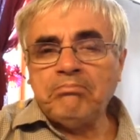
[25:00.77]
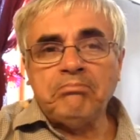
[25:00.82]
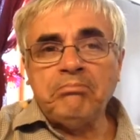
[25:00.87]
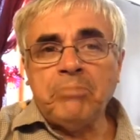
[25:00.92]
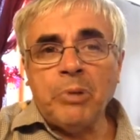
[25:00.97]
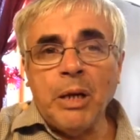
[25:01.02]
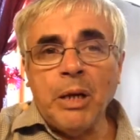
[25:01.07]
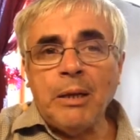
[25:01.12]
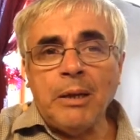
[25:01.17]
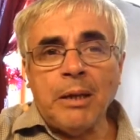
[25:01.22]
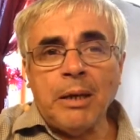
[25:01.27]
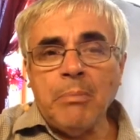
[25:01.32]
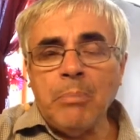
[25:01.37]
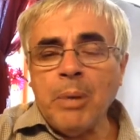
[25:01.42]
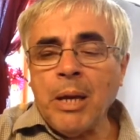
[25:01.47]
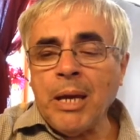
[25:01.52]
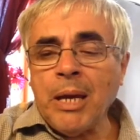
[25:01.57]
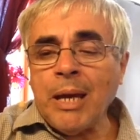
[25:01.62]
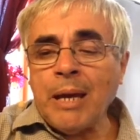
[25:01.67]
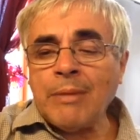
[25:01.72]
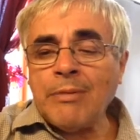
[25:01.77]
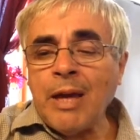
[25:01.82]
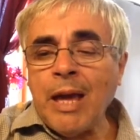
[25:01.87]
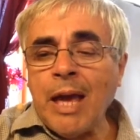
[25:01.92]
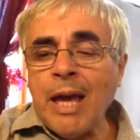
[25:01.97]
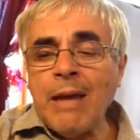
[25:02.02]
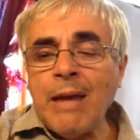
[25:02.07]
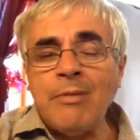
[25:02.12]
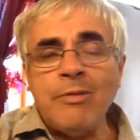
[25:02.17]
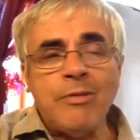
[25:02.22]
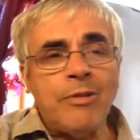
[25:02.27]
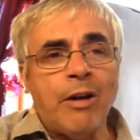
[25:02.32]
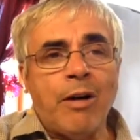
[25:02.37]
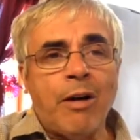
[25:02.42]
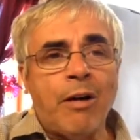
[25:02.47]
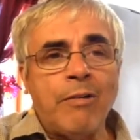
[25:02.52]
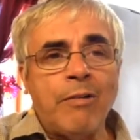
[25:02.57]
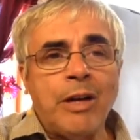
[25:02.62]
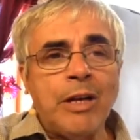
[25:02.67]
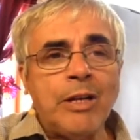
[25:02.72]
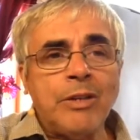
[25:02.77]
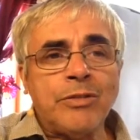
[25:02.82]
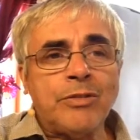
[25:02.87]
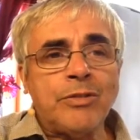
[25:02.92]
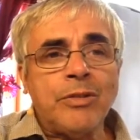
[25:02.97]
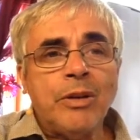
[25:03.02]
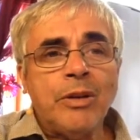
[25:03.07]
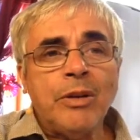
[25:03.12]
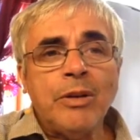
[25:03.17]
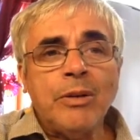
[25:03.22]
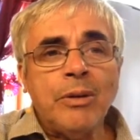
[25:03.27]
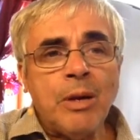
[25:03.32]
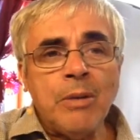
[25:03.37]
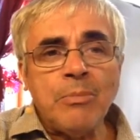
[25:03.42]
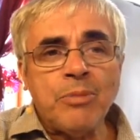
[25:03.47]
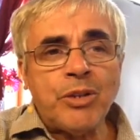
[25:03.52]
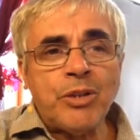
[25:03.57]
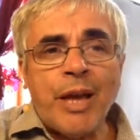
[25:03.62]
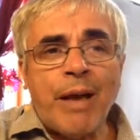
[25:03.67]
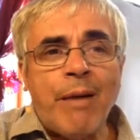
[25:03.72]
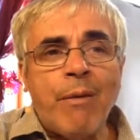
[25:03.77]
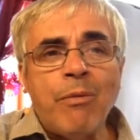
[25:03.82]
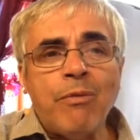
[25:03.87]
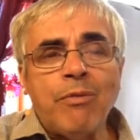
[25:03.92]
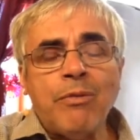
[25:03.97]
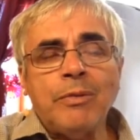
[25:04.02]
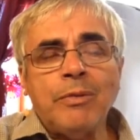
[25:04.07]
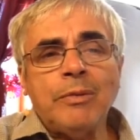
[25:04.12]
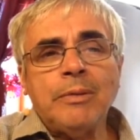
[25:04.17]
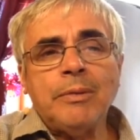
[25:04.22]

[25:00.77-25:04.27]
really being at the end of himself.